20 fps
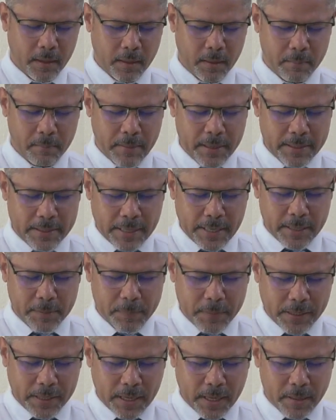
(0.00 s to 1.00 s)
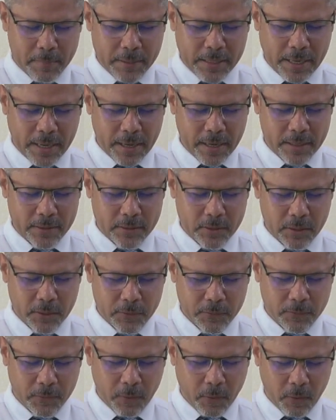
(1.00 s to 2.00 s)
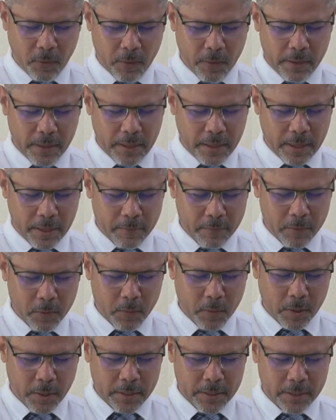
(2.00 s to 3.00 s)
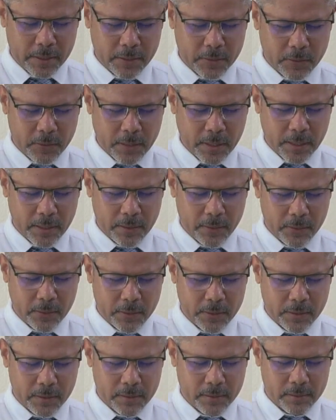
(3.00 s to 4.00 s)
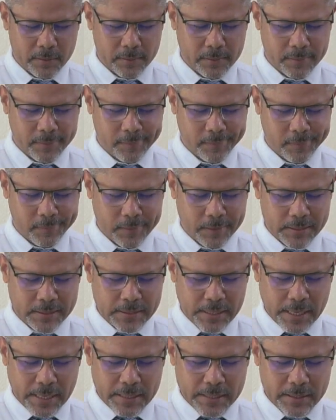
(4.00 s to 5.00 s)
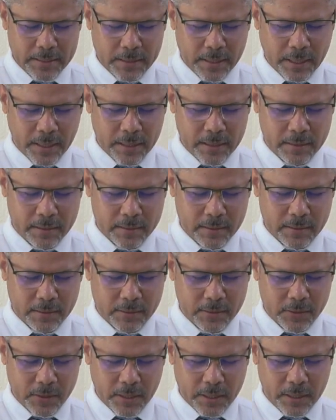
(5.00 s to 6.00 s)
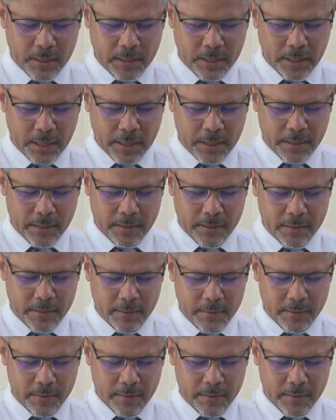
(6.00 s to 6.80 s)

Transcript: May that become reality for everyone here today, Lord, saint and sinner alike.